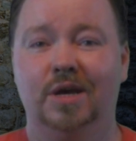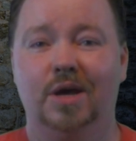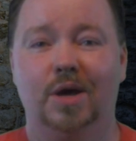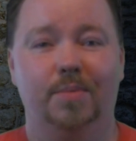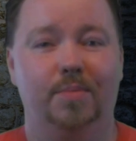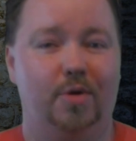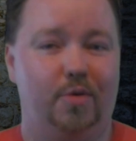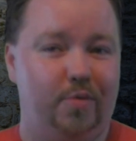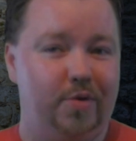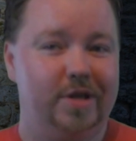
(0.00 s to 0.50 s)

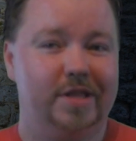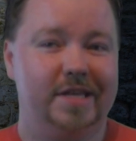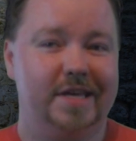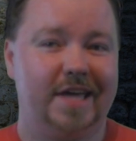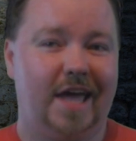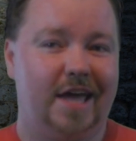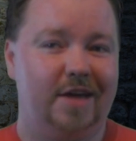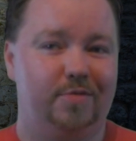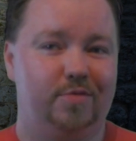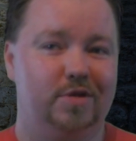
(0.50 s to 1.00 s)
But
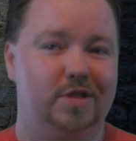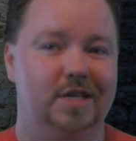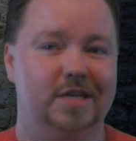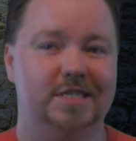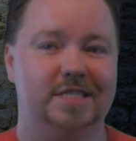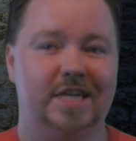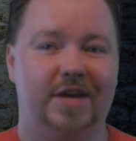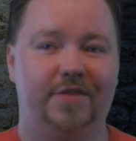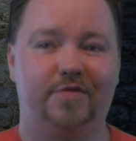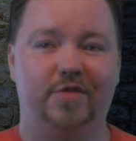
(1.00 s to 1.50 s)
really, a
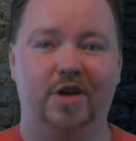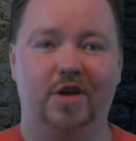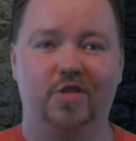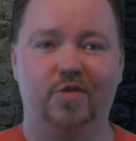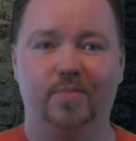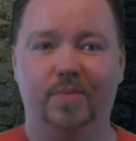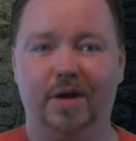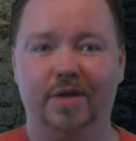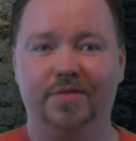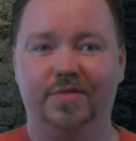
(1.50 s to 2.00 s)
release every other
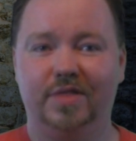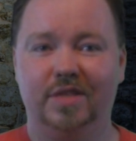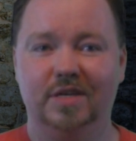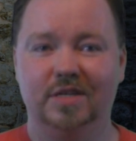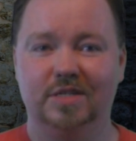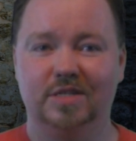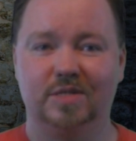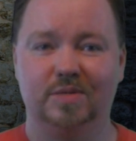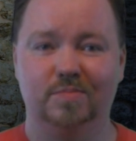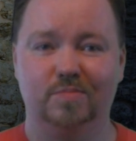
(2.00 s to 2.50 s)
month
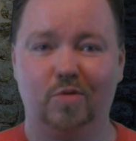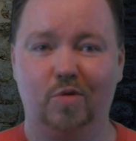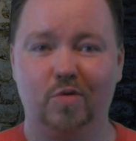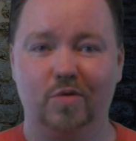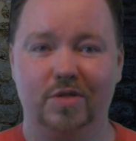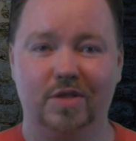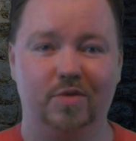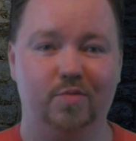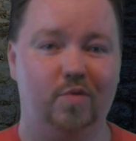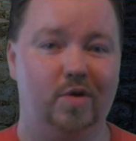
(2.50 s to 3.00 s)
is more
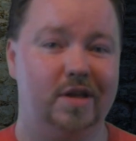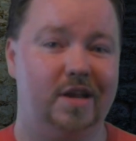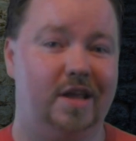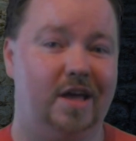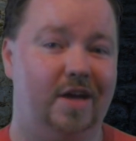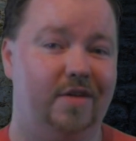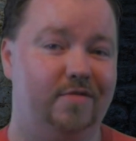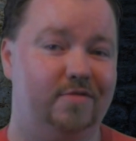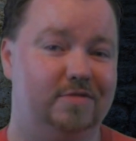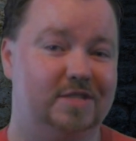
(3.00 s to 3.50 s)
than what
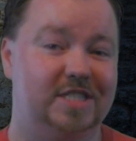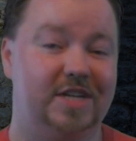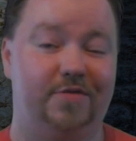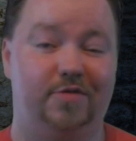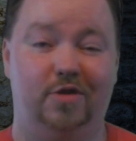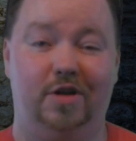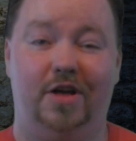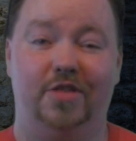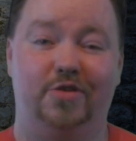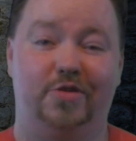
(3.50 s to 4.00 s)

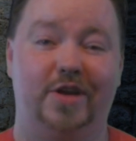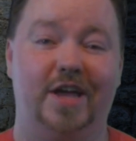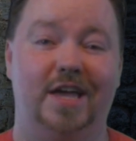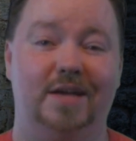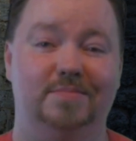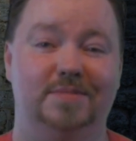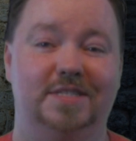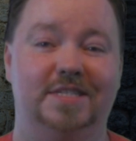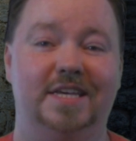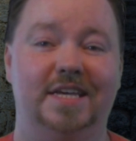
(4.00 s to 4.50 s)
several other
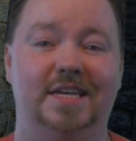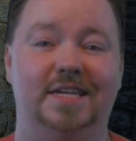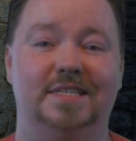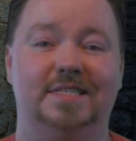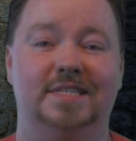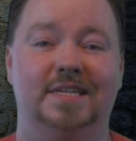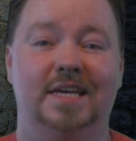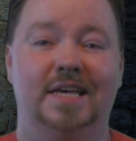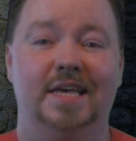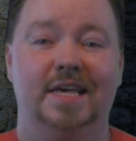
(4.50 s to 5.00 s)
games get,